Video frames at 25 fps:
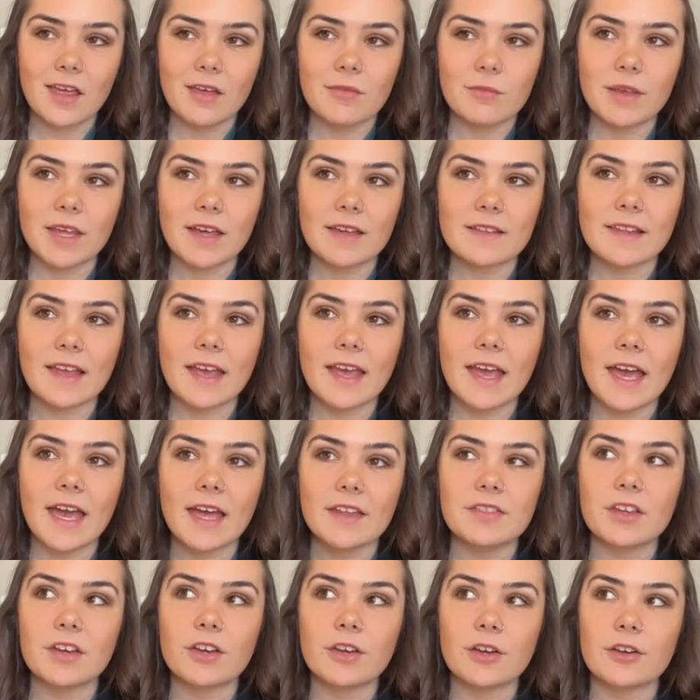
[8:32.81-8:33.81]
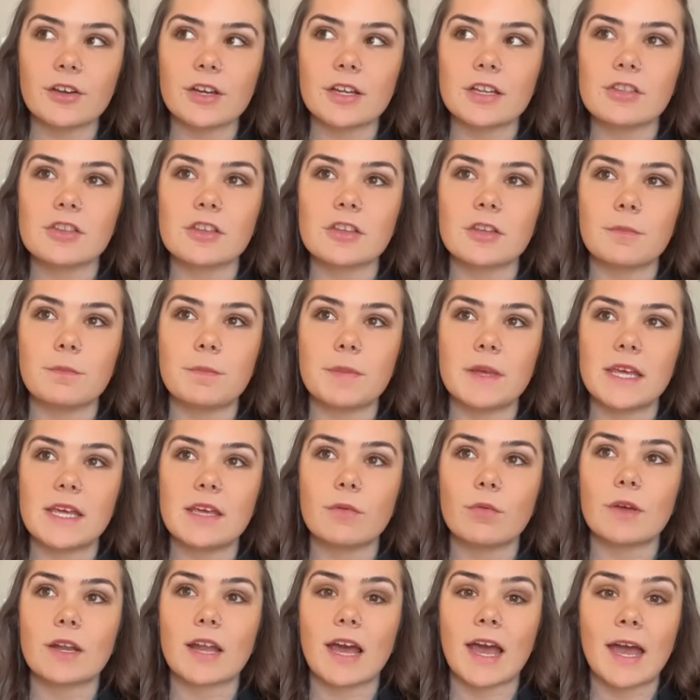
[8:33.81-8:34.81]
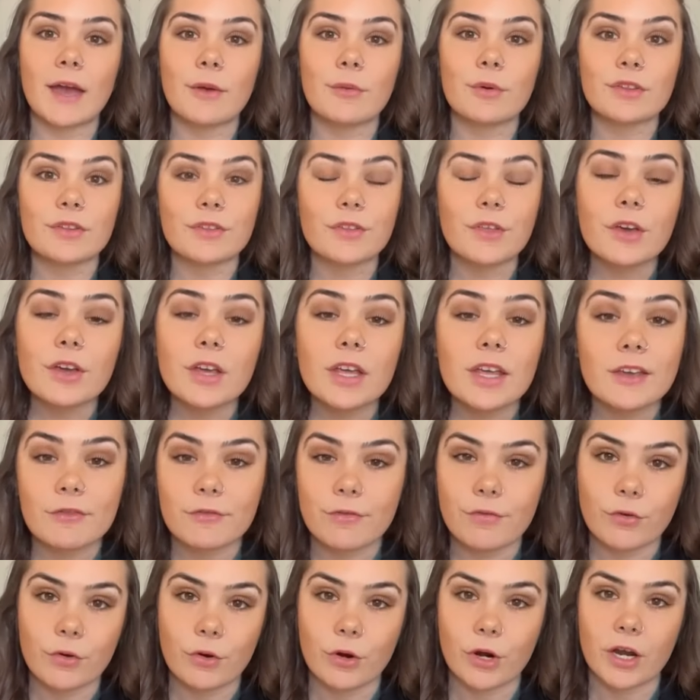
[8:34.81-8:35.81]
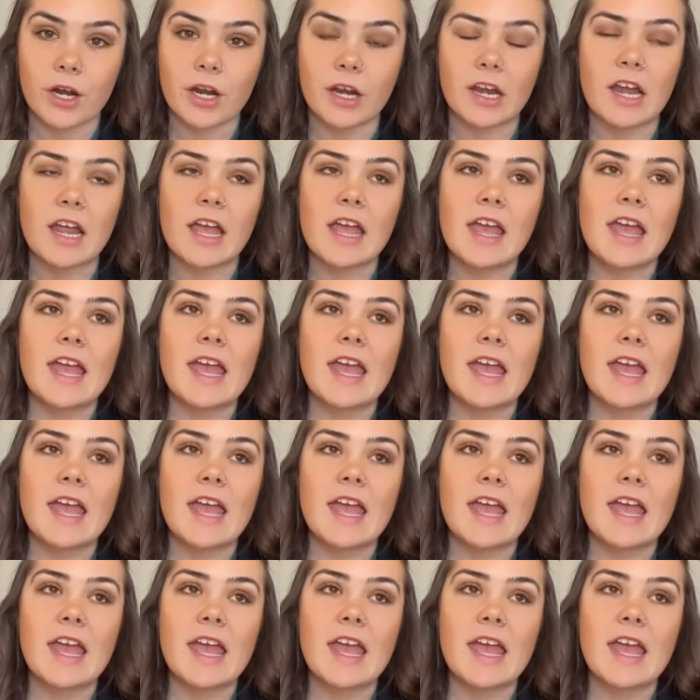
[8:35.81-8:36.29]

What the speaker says: because I had the courage to be what I was looking for.